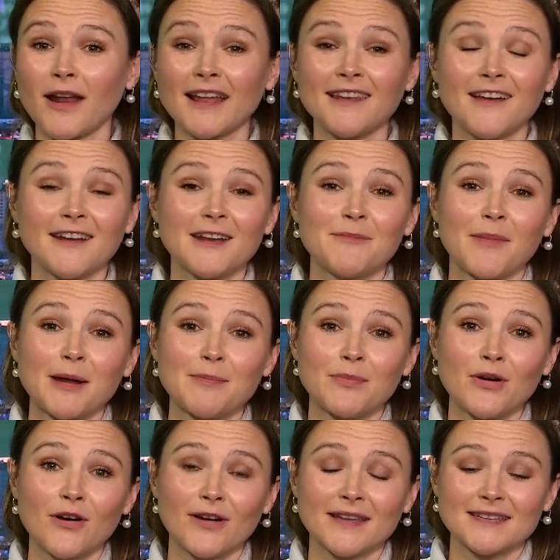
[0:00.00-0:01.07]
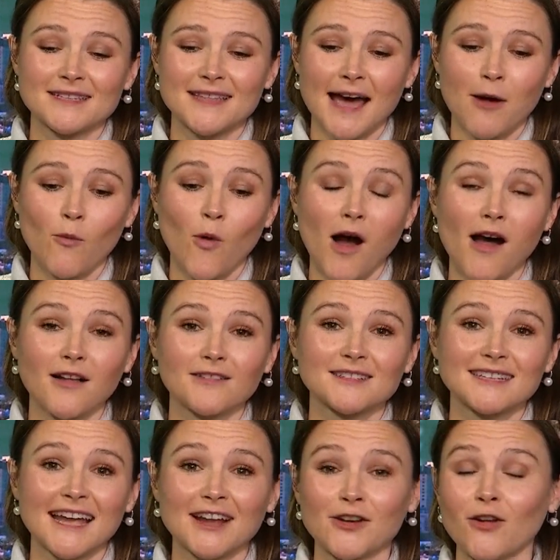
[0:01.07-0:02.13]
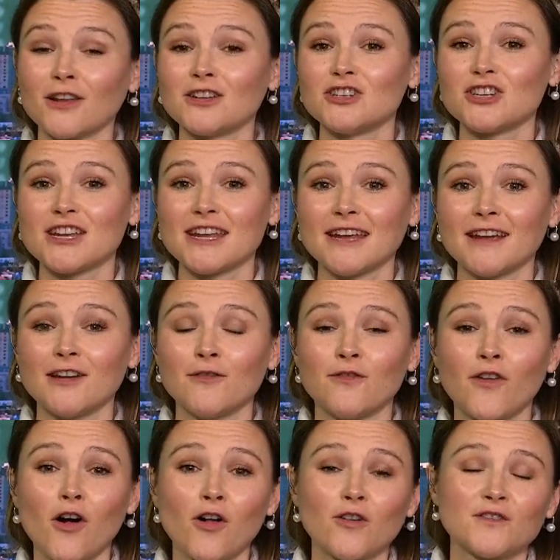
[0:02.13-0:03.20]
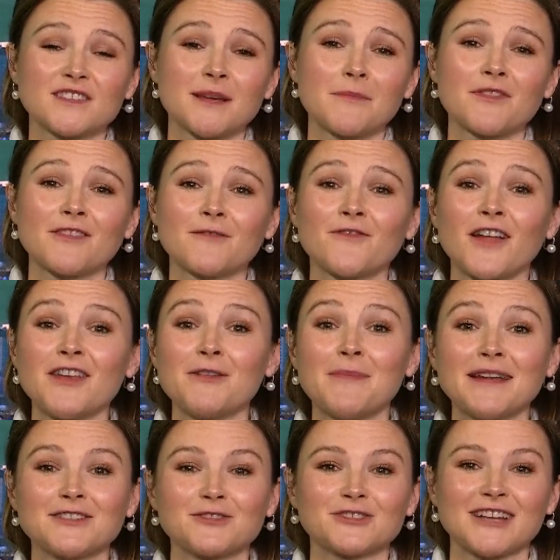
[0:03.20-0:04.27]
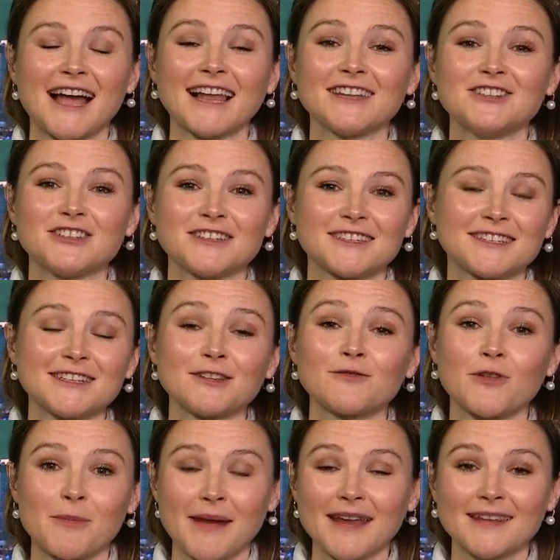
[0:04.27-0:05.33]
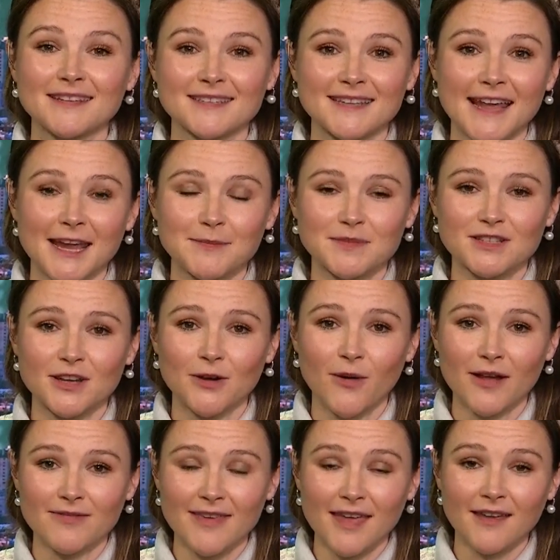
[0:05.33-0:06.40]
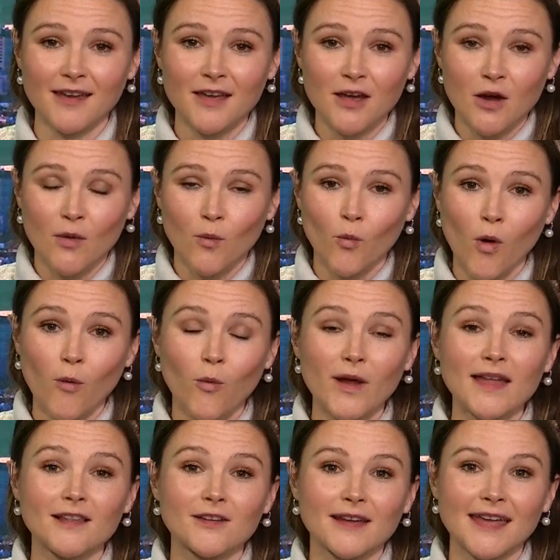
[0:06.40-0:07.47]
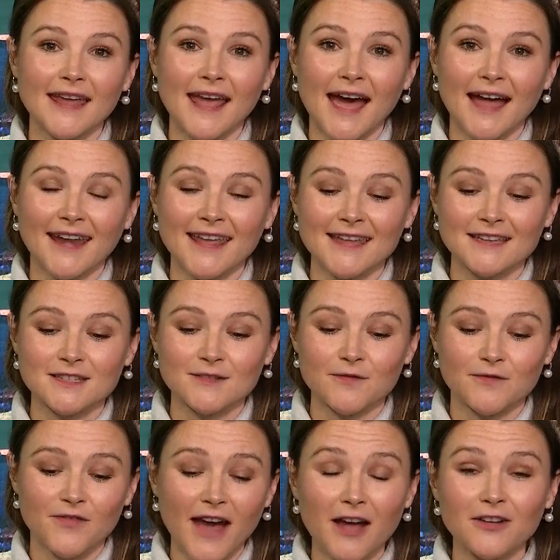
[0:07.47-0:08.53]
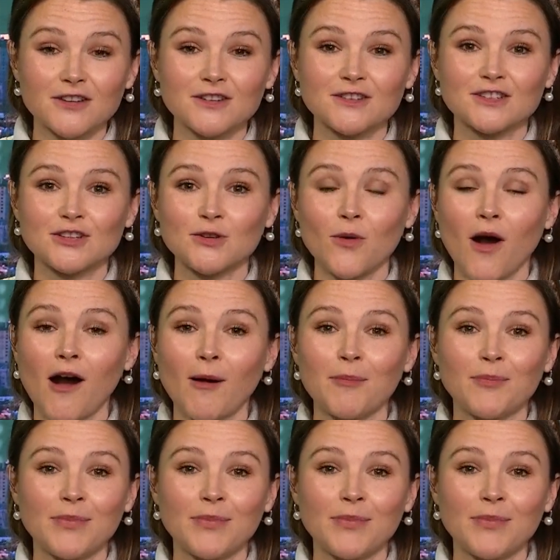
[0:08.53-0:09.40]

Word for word: I learned in my book is that while technology evolves, some of the fundamental challenges still remain the same. So I think what we're looking at is founders who are